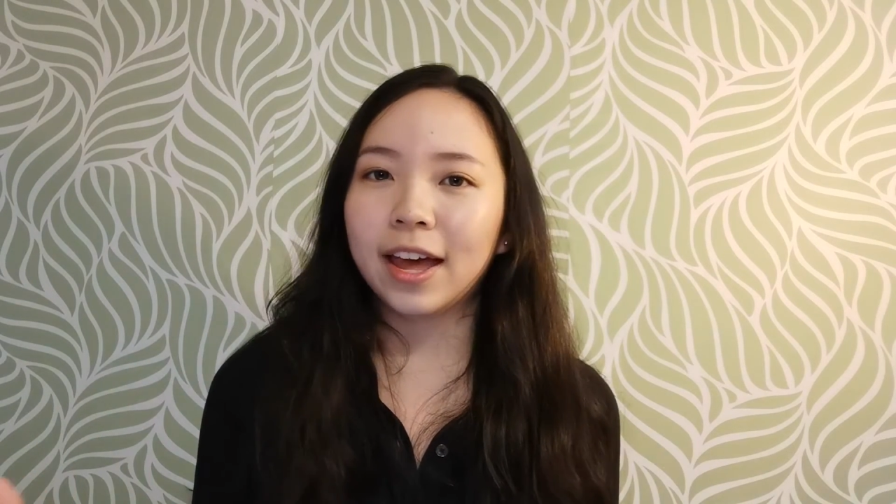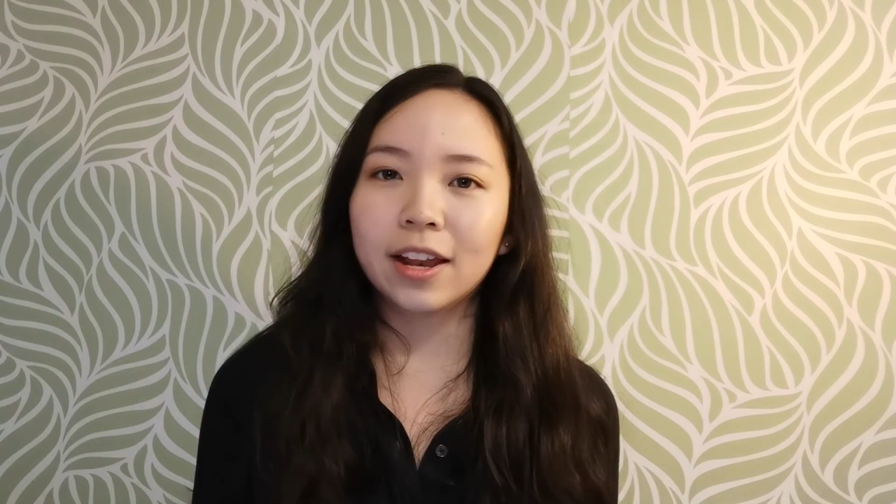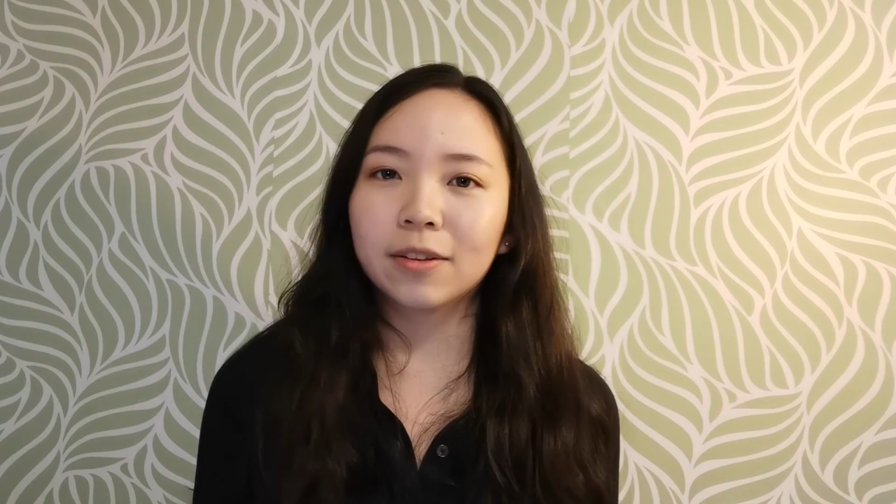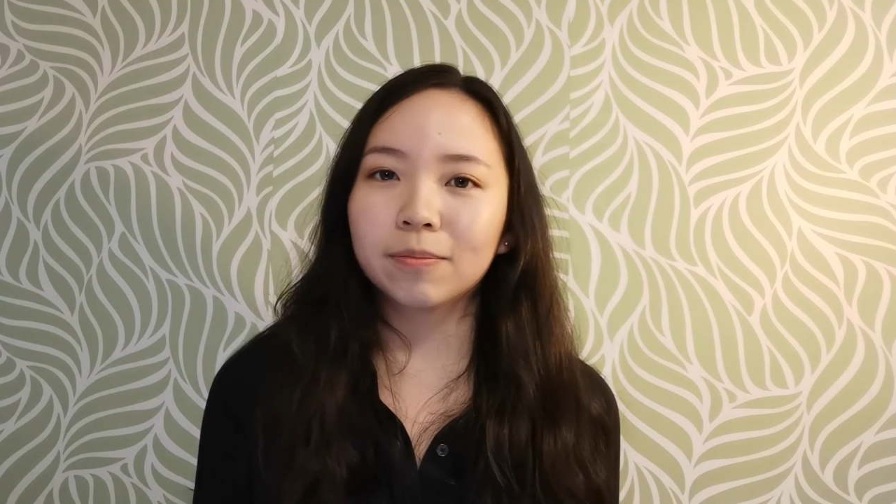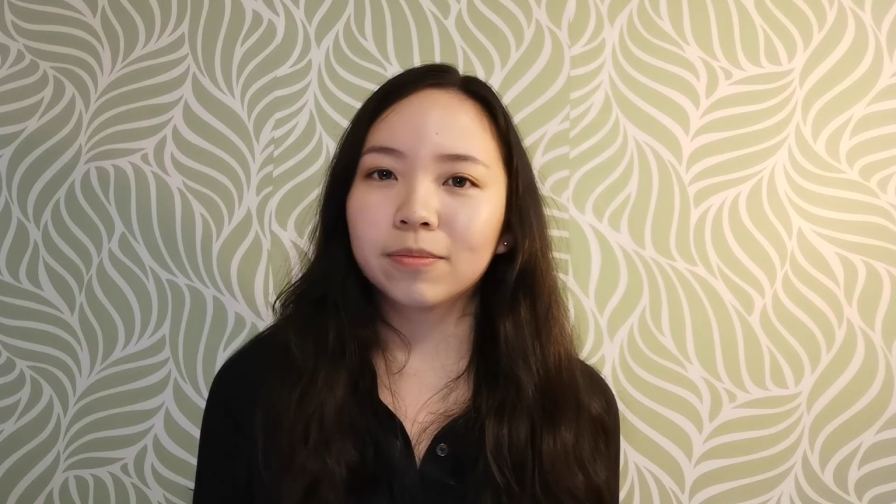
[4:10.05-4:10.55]

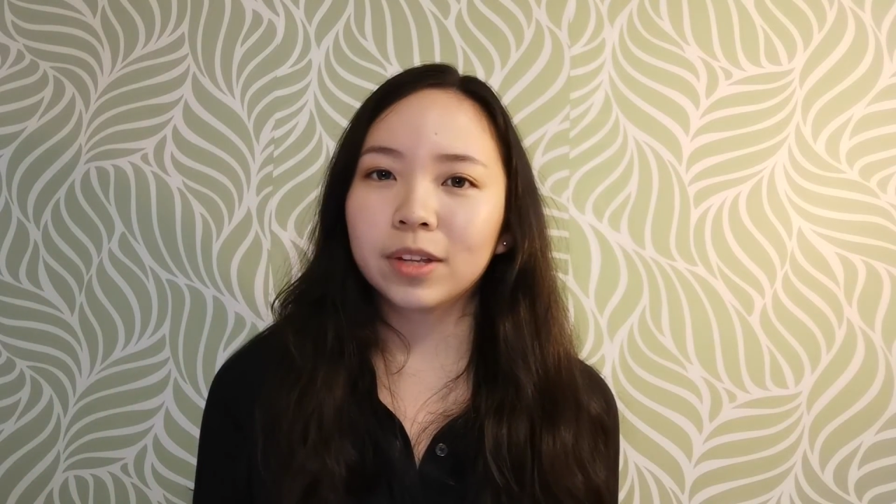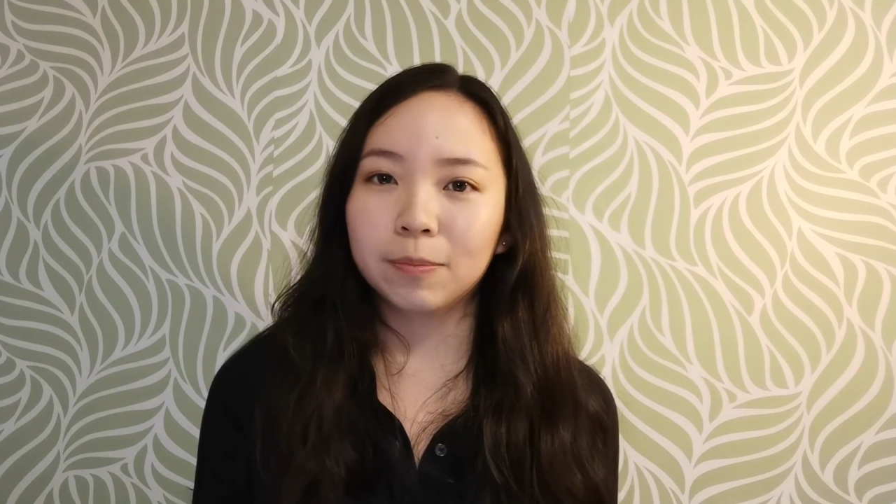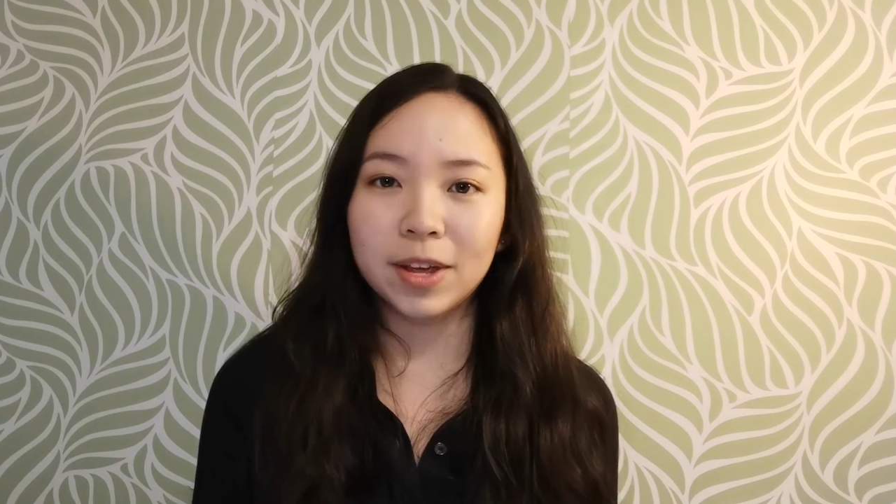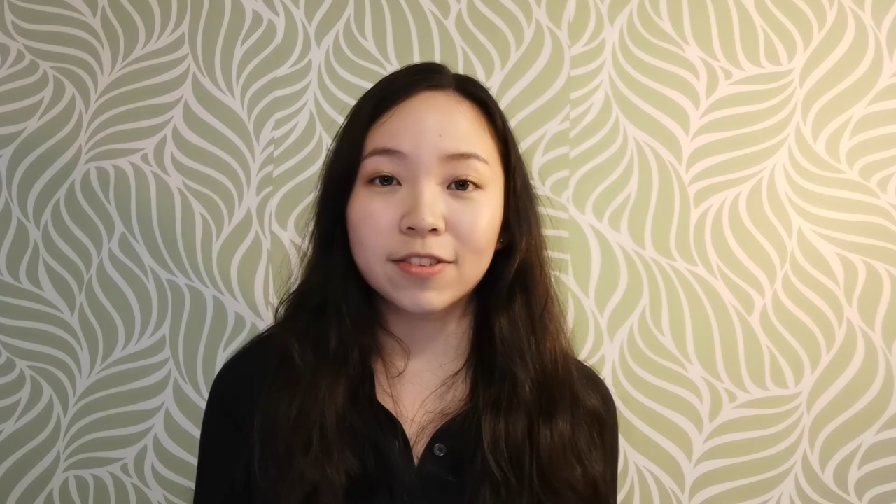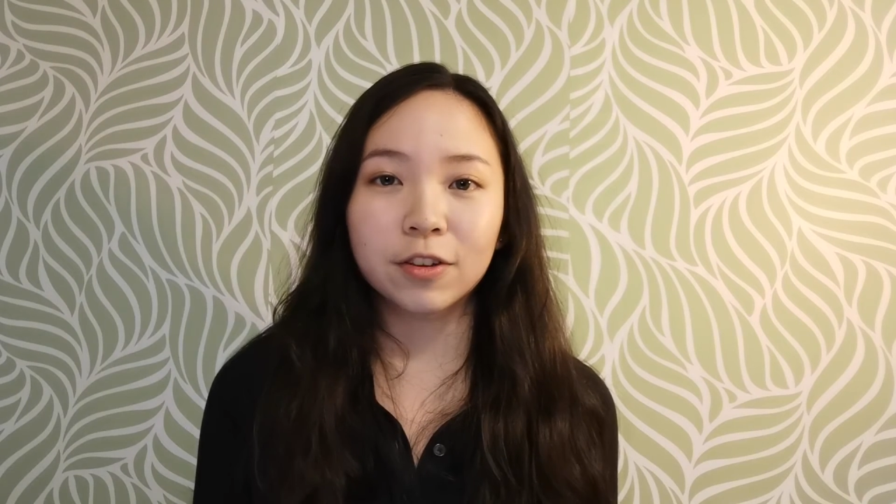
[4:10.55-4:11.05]
and
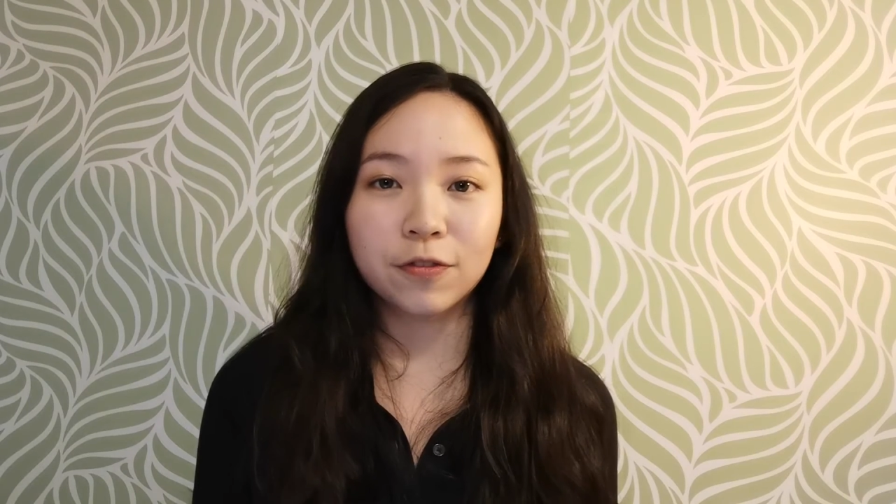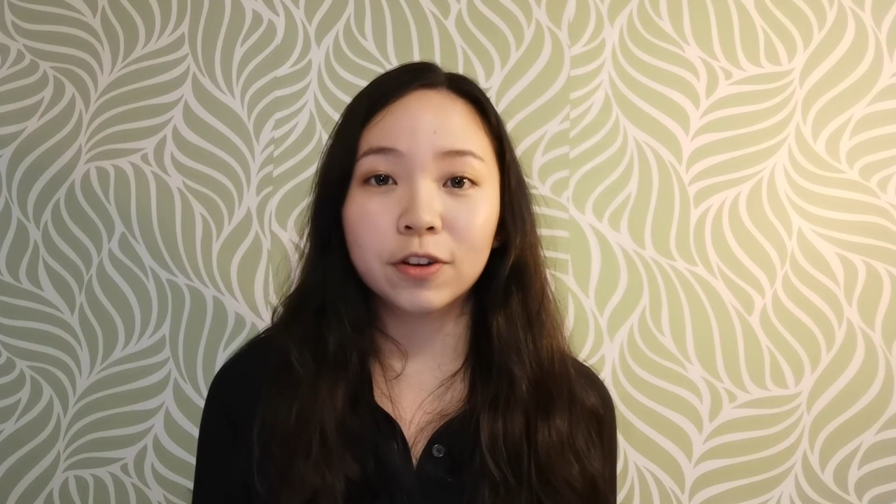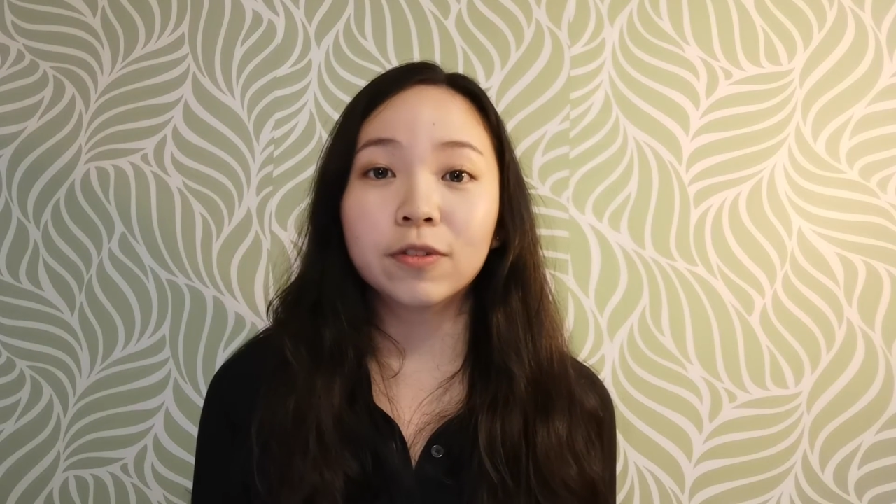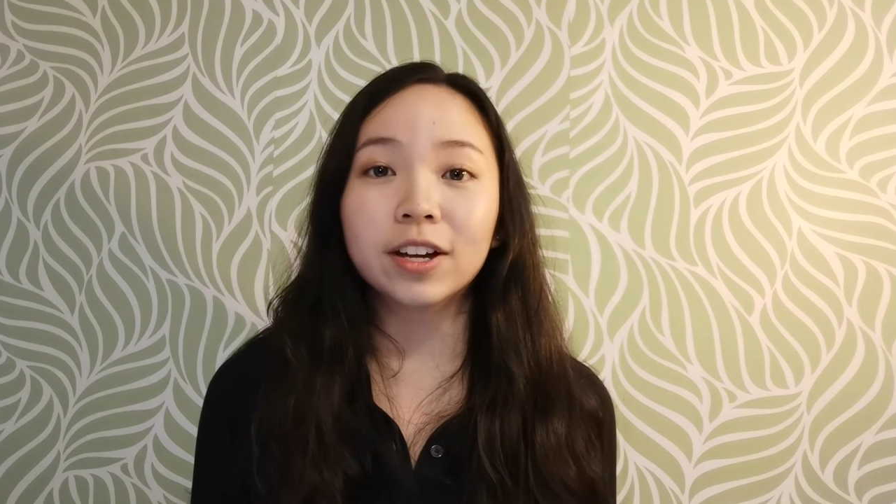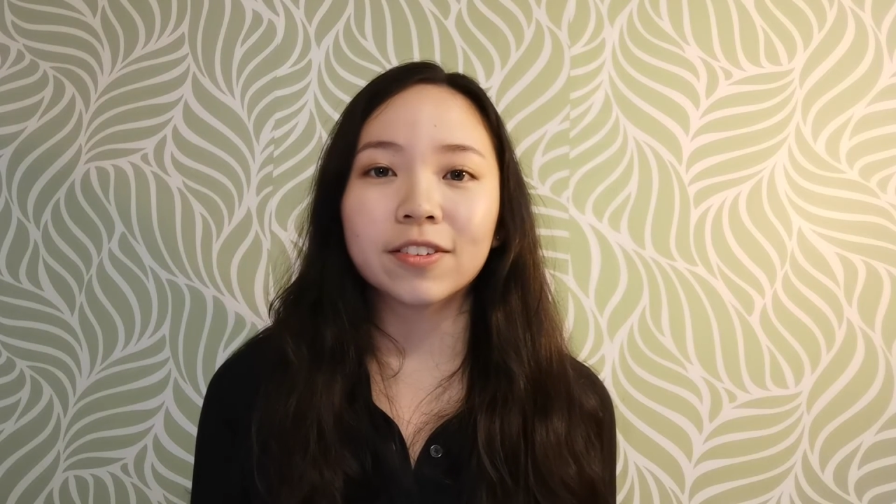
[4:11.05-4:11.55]
it makes you
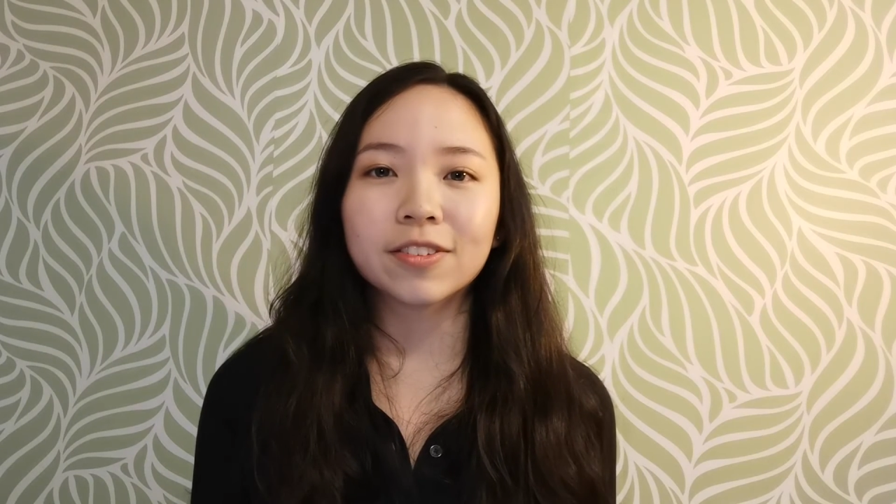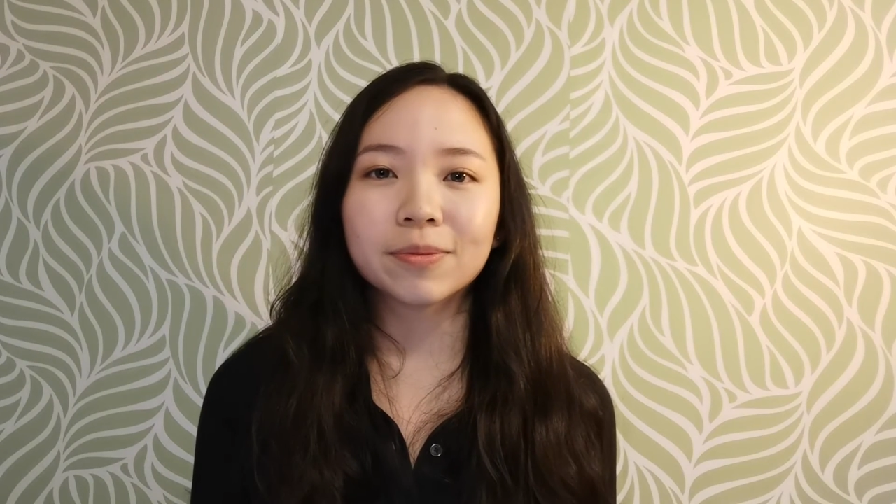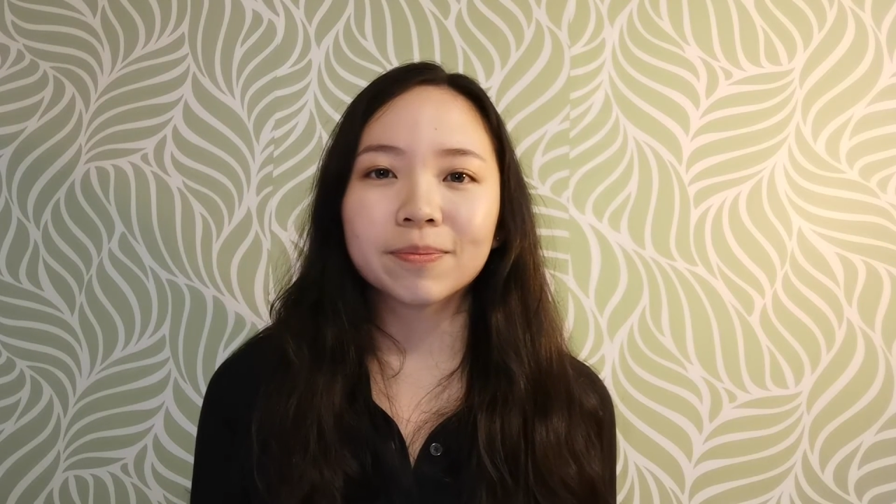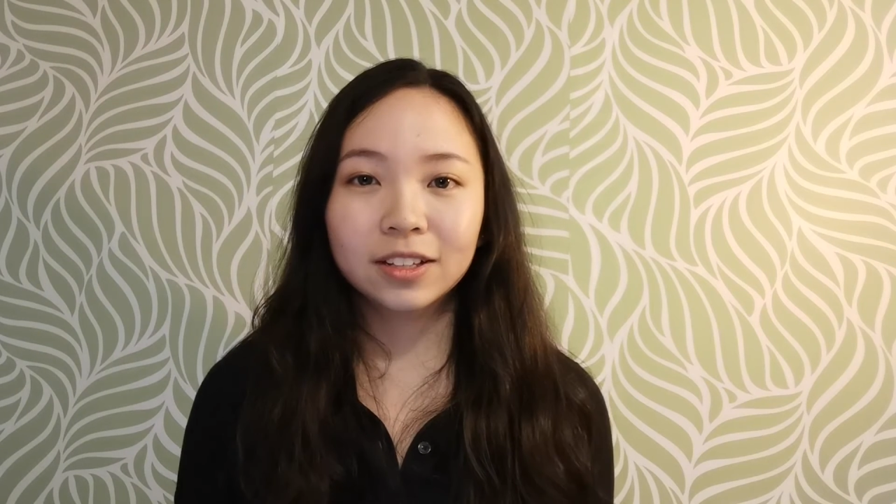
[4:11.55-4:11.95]
feel worse?